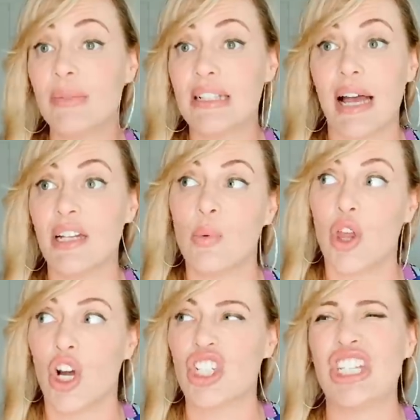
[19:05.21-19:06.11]
sided with
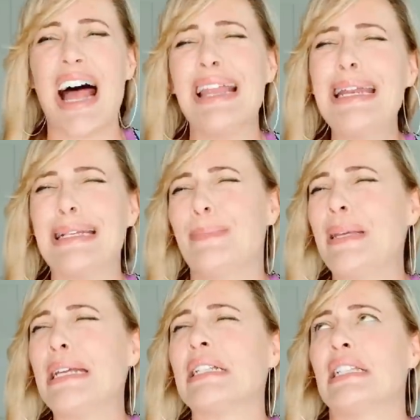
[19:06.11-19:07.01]
her. Shallon is
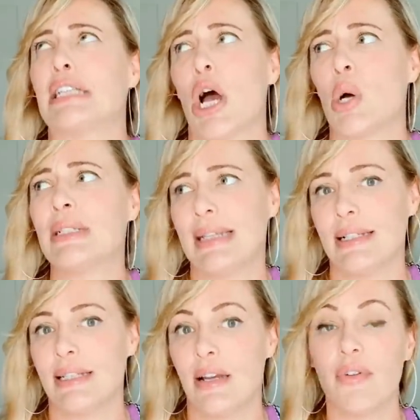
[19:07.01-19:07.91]
being so
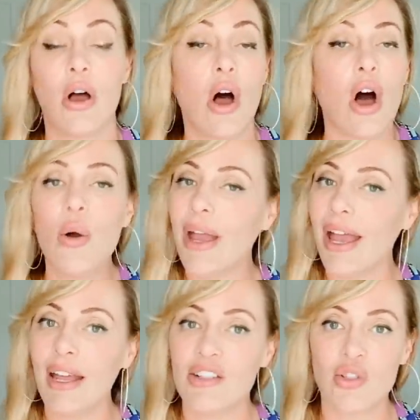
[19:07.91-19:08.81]
sensitive.
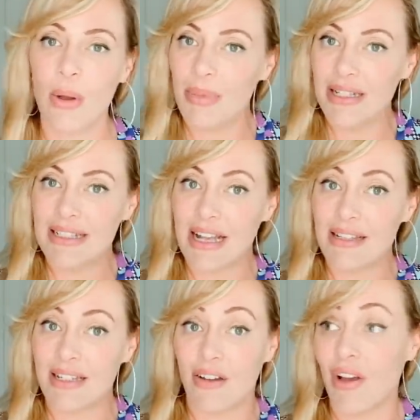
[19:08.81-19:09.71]
Okay, so I'm being
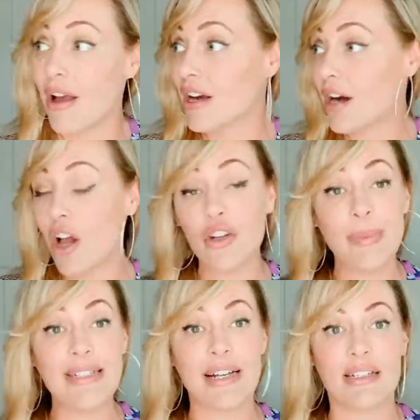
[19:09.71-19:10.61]
sensitive. Color
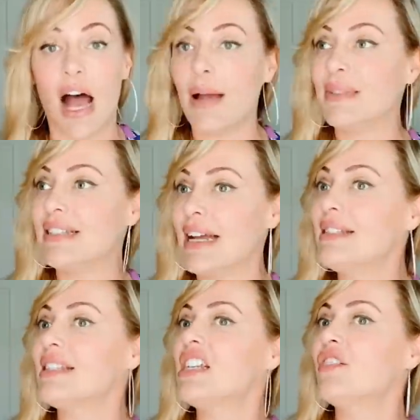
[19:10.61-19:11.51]
me sensitive. I'm
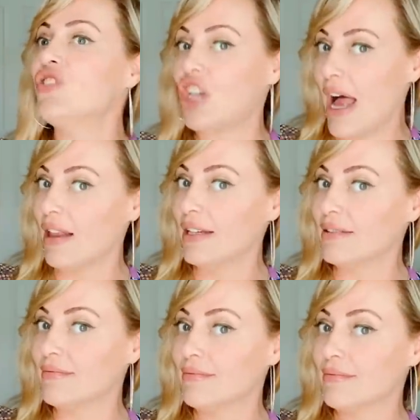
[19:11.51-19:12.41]
sensitive
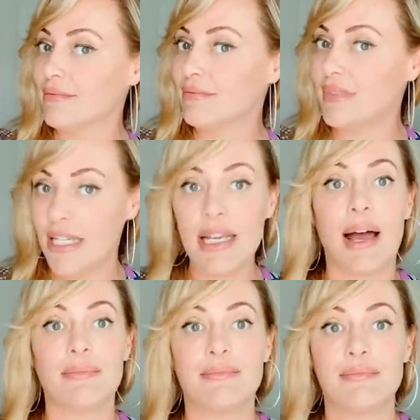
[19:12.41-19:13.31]
Shallon.
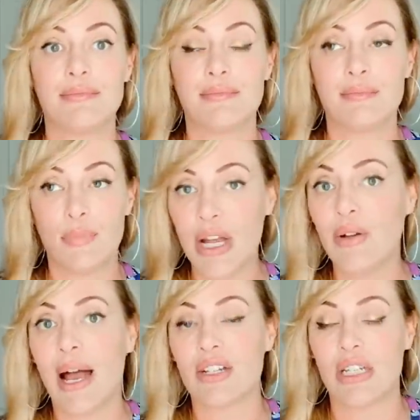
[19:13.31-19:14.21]
TM. Brand
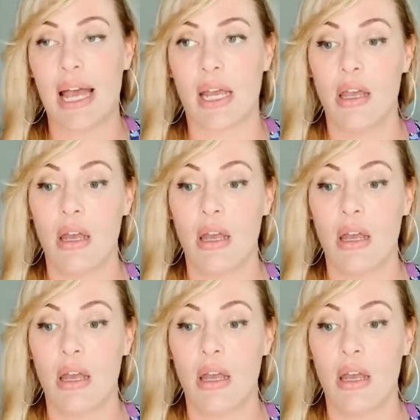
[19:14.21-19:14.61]
new hashtag.